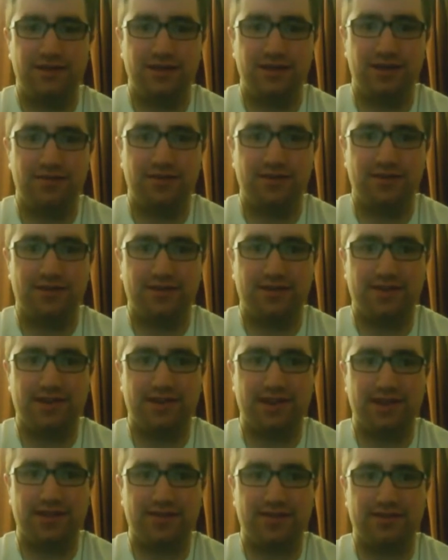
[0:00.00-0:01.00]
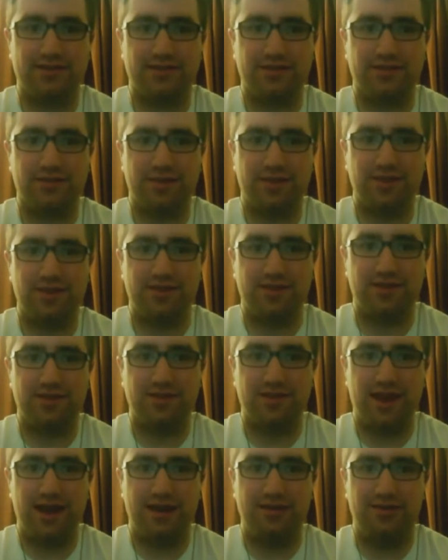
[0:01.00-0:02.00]
of the statistical
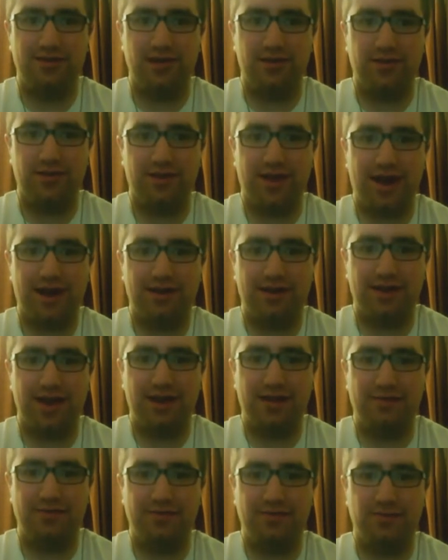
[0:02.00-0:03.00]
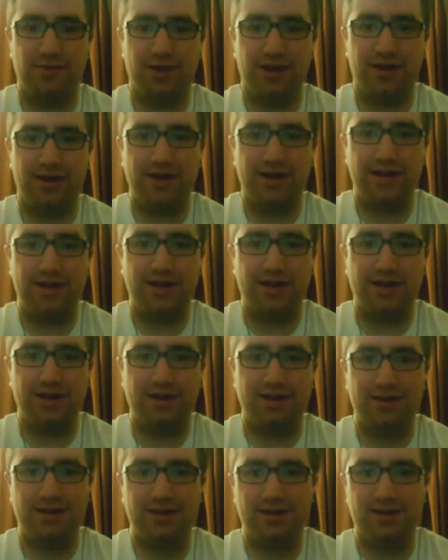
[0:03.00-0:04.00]
reasons, and there are a lot of games where
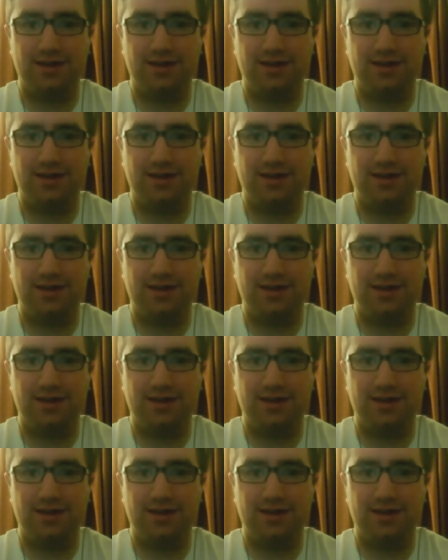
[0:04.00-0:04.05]
he,